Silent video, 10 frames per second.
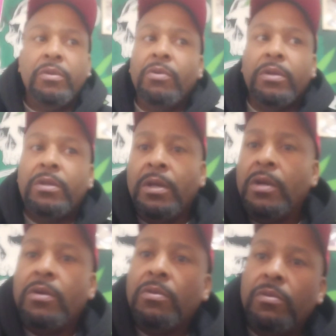You could
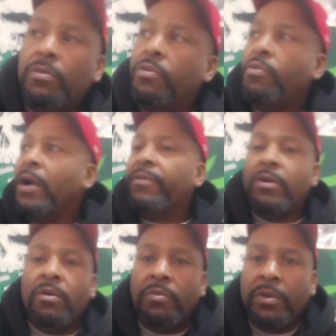think whoever
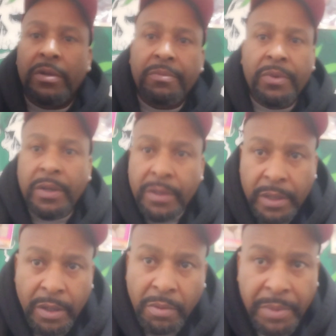gonna win, bruh.
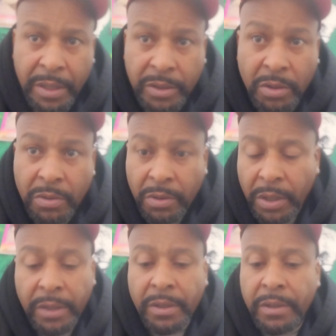It don't mean it's gonna go
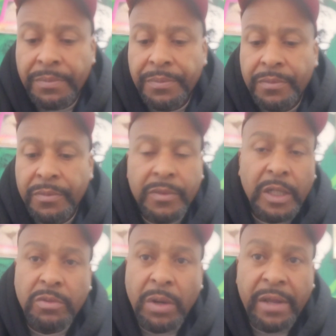like that.
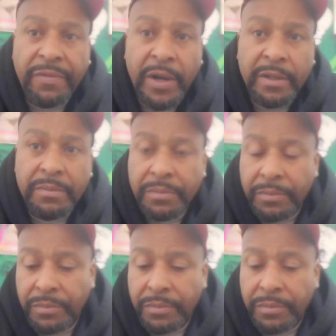That's why they fight.